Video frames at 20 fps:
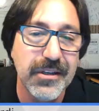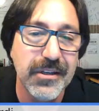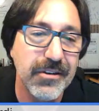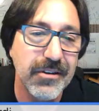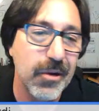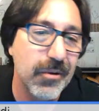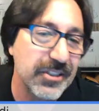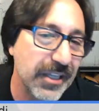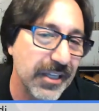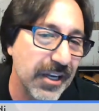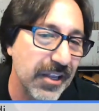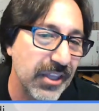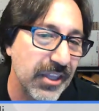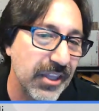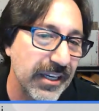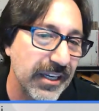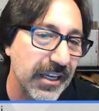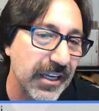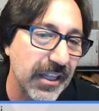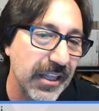no one's going to
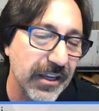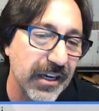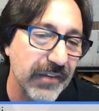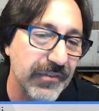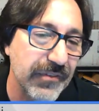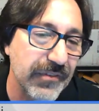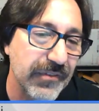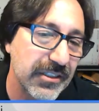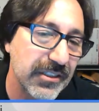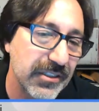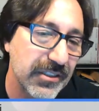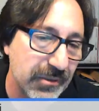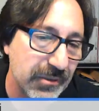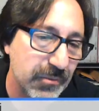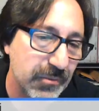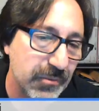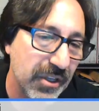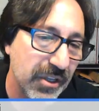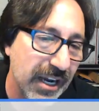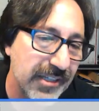think anything of it because
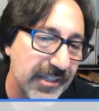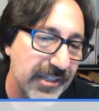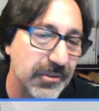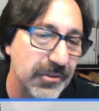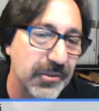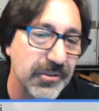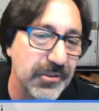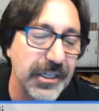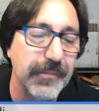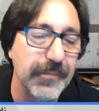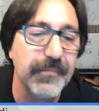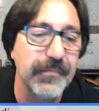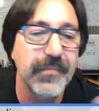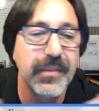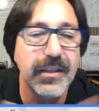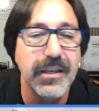we're the high school team.